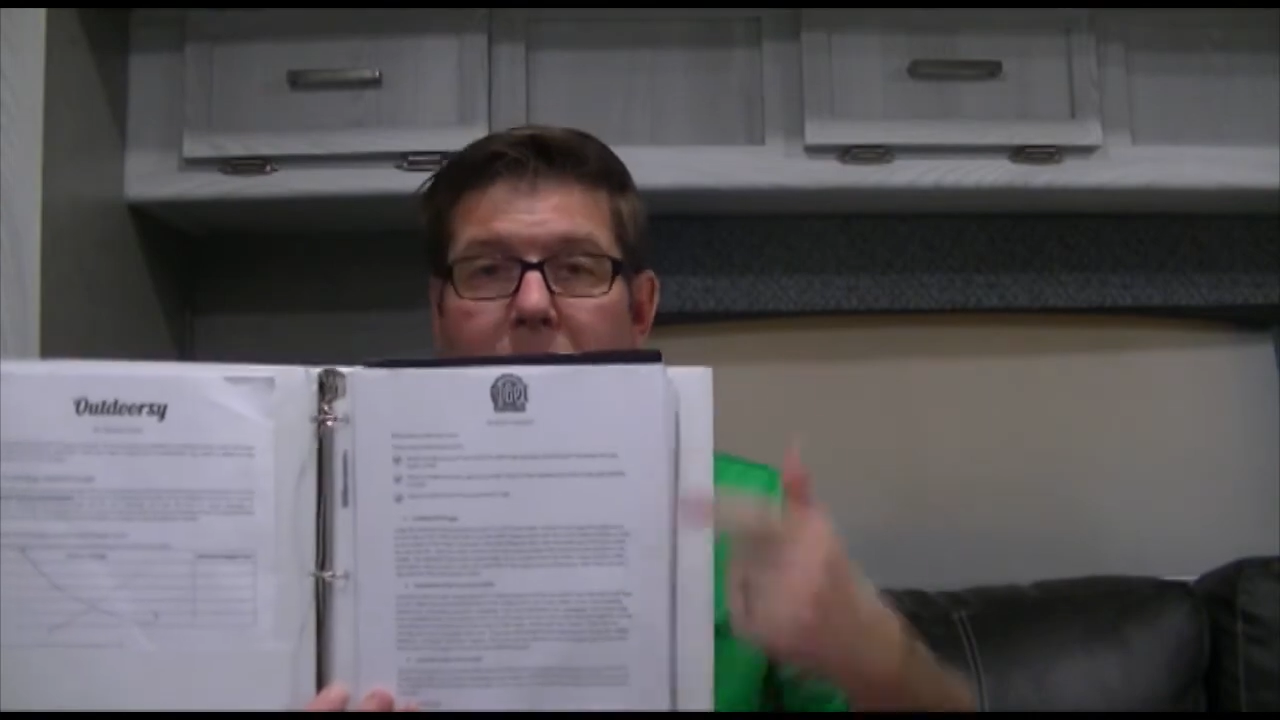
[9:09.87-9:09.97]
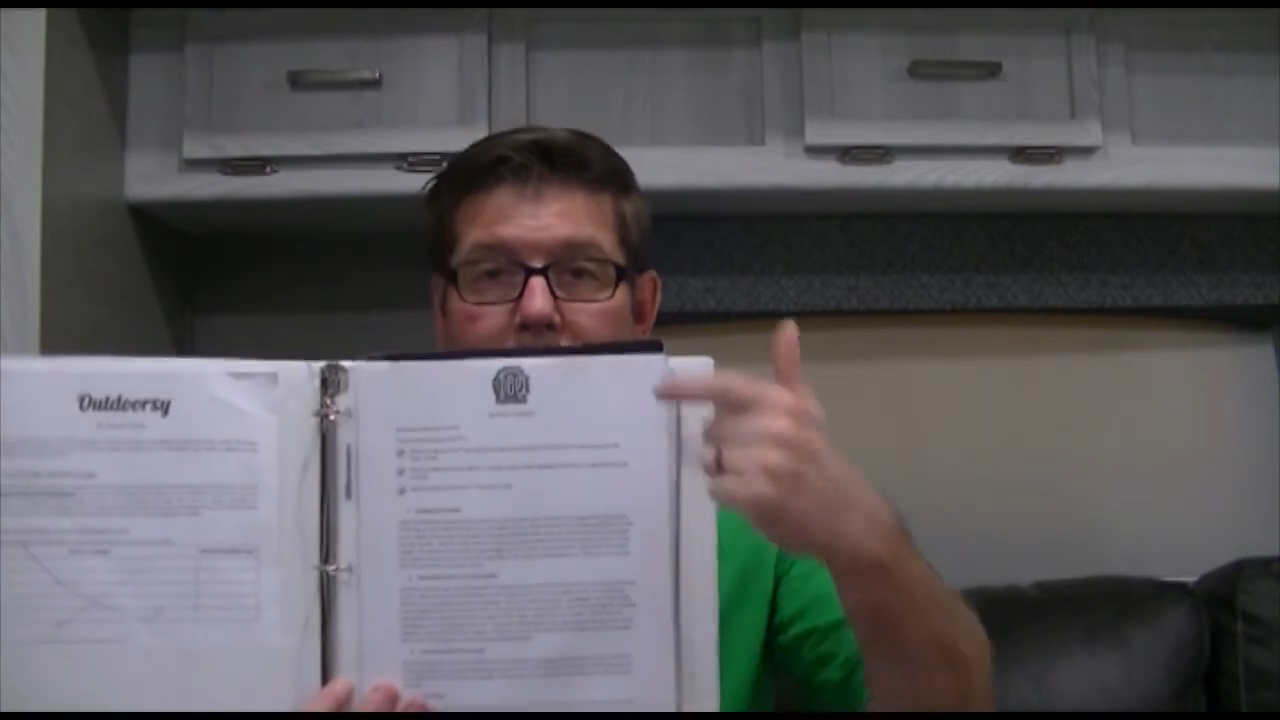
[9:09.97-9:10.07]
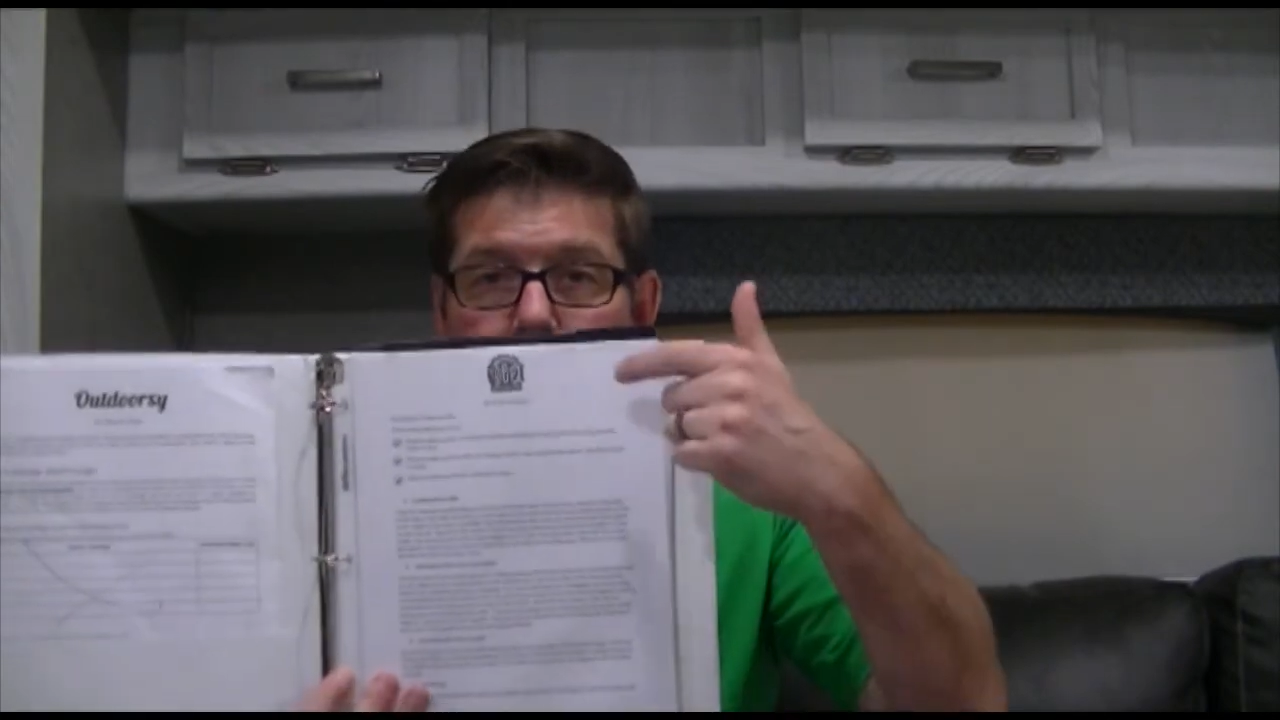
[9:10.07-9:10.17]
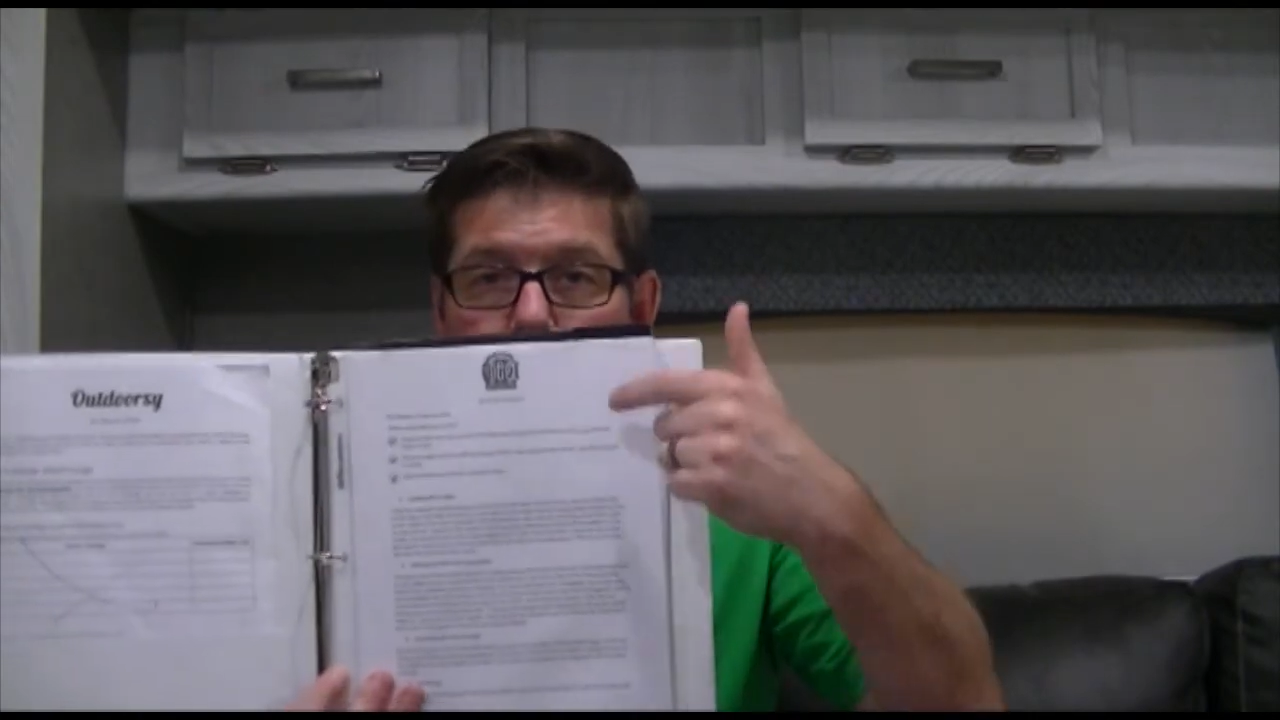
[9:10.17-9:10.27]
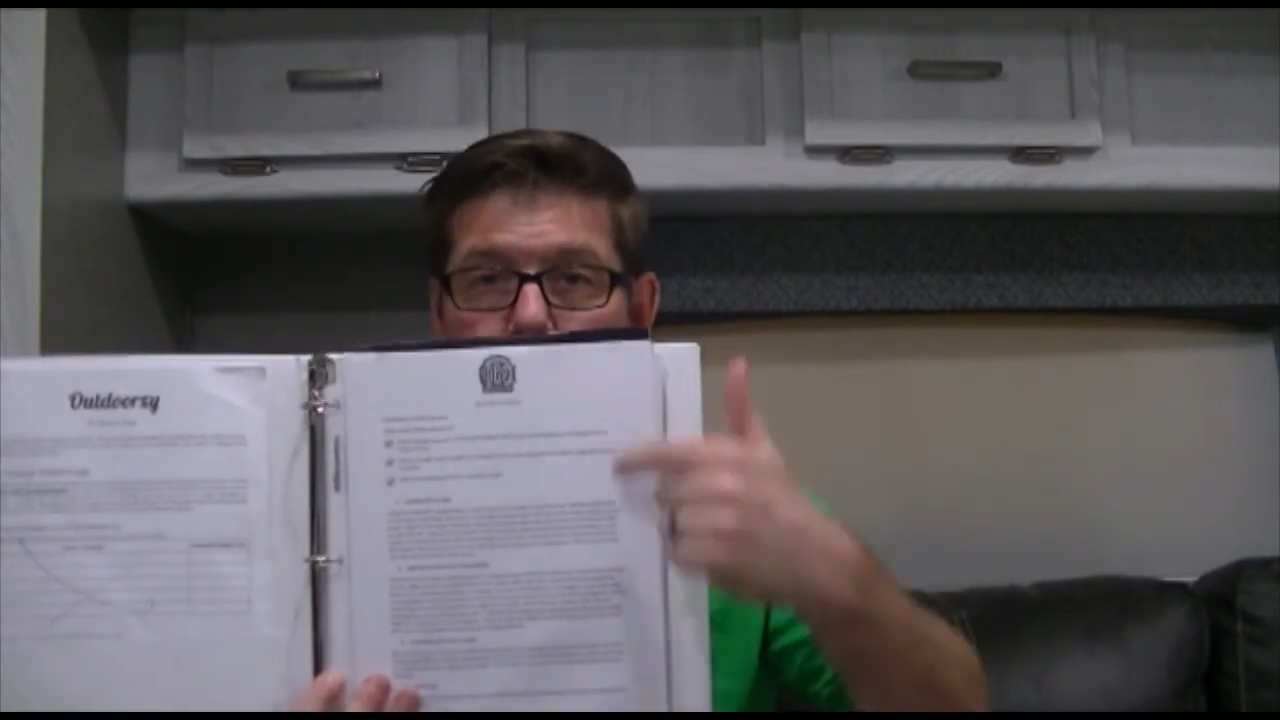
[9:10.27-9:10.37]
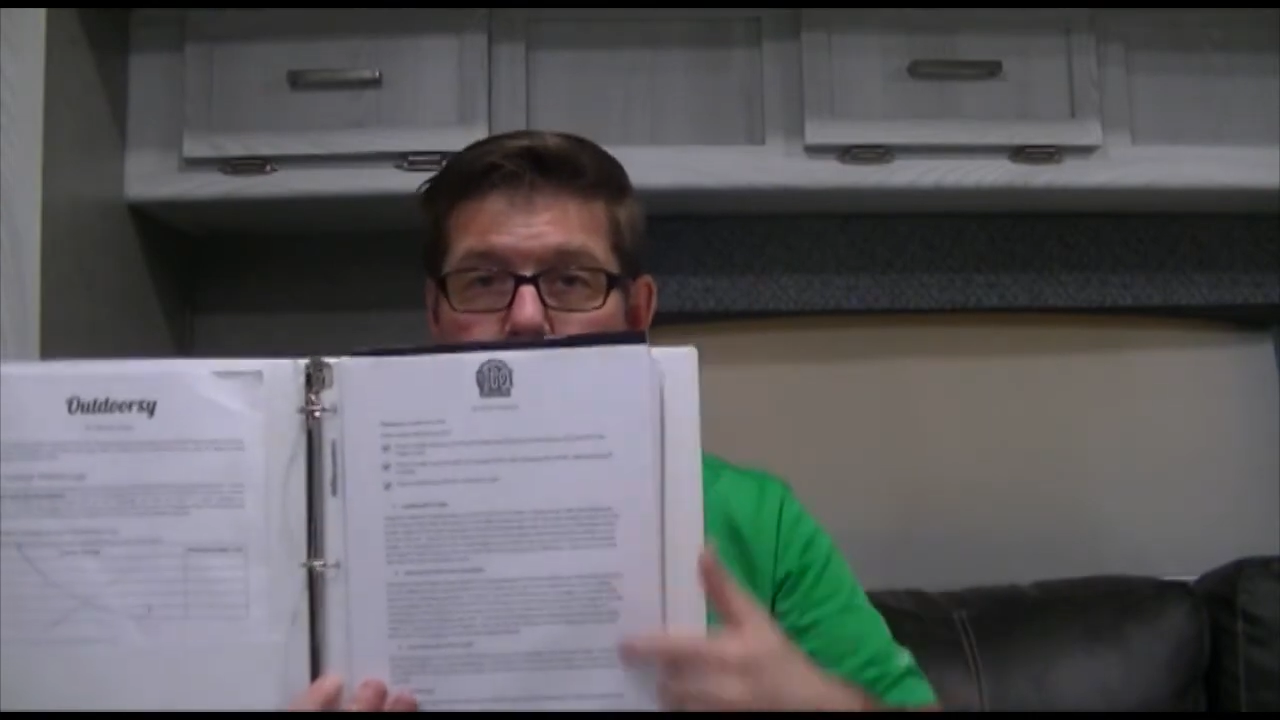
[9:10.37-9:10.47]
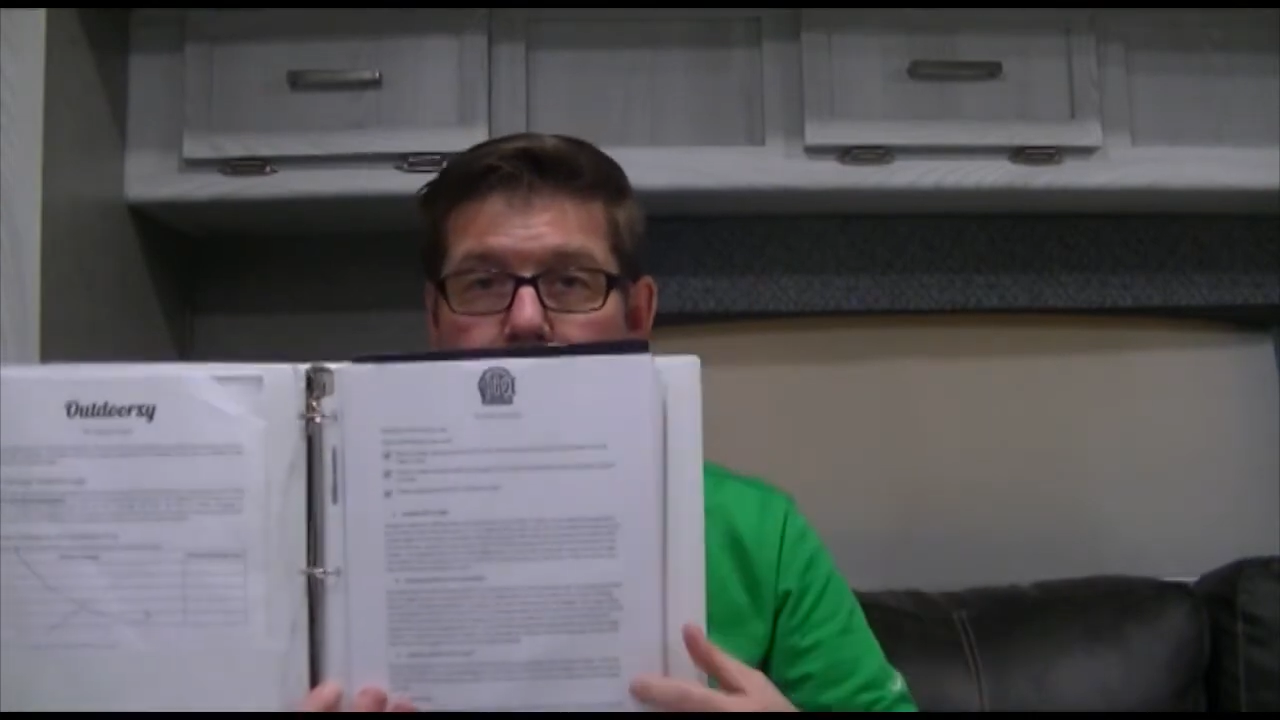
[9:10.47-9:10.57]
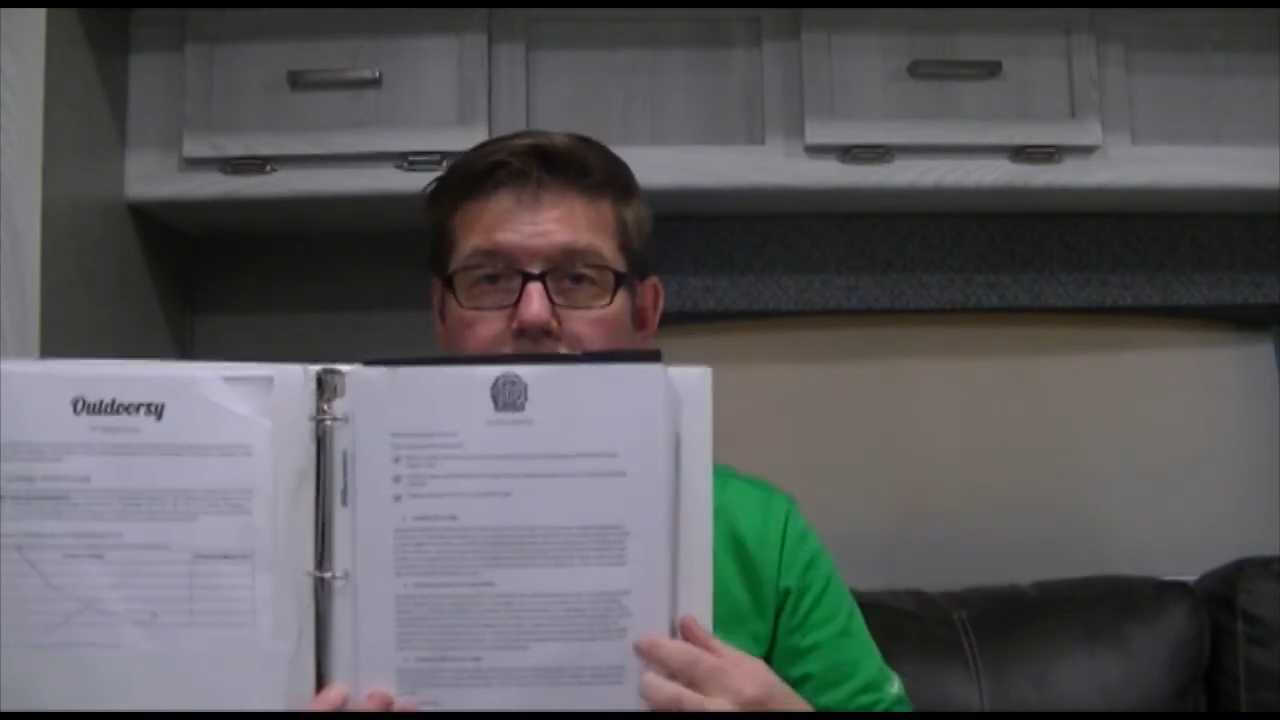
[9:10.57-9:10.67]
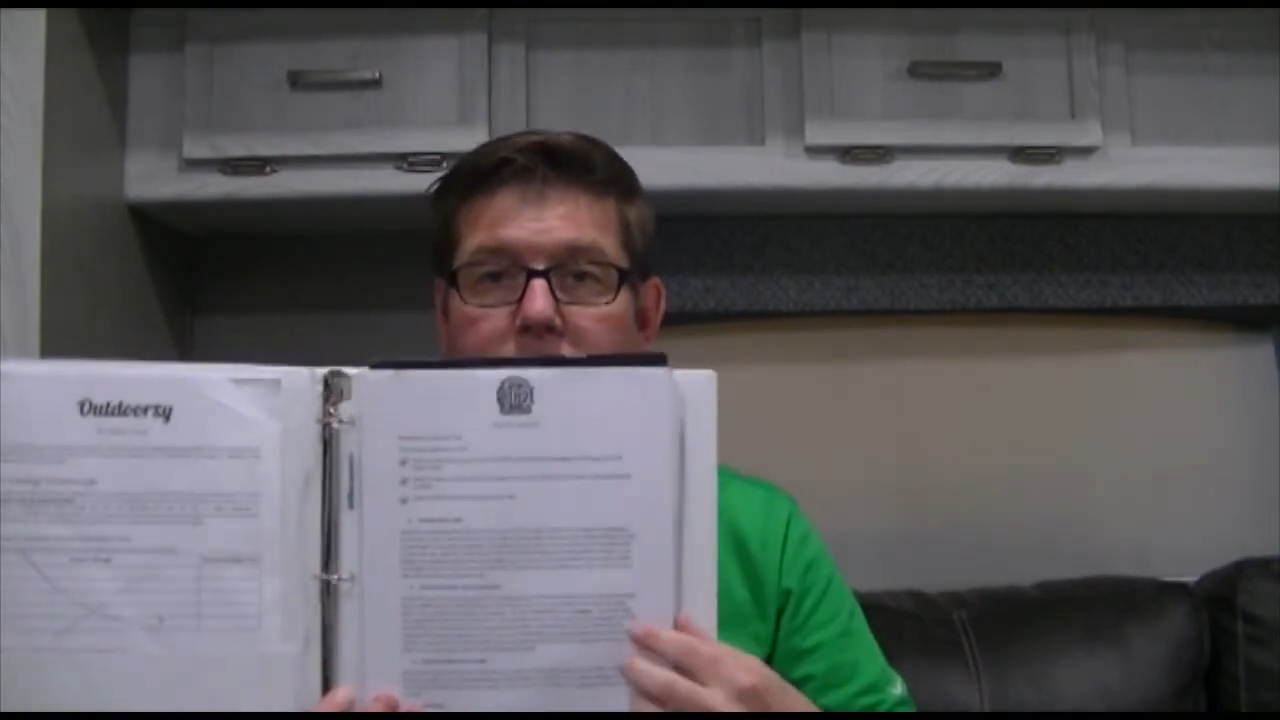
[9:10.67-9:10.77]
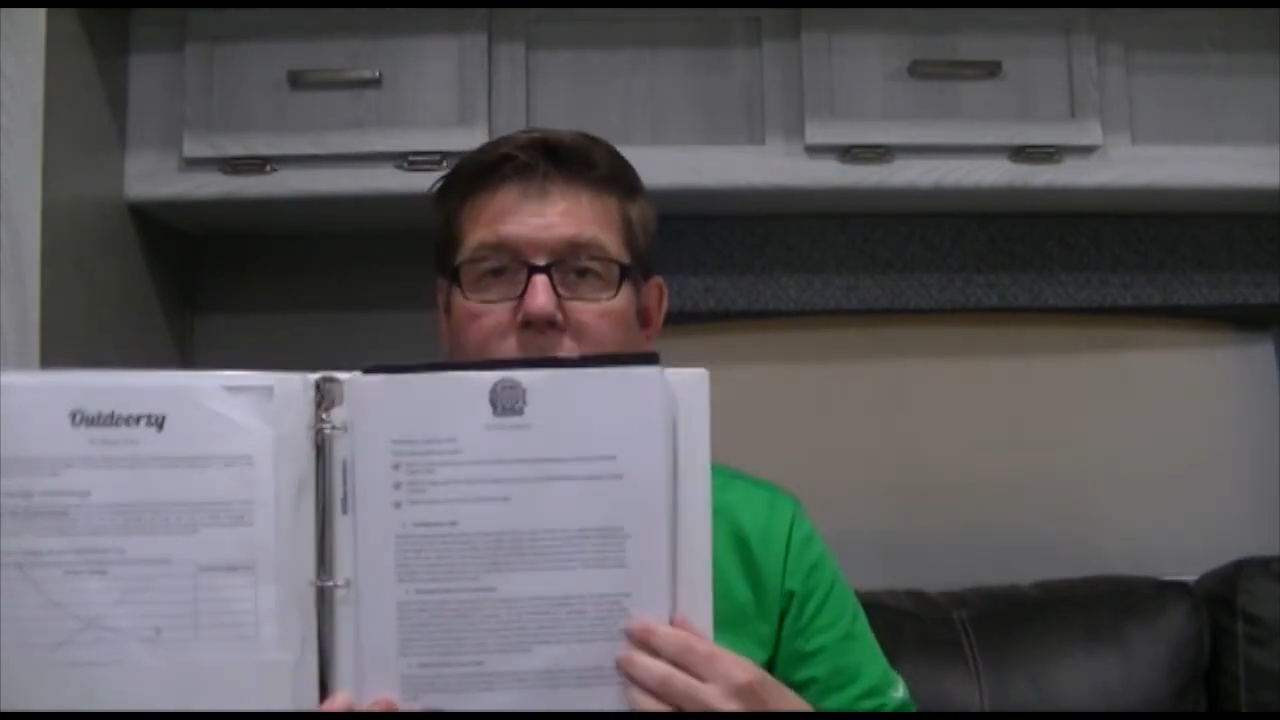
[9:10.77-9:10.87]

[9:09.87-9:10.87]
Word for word: and in what order to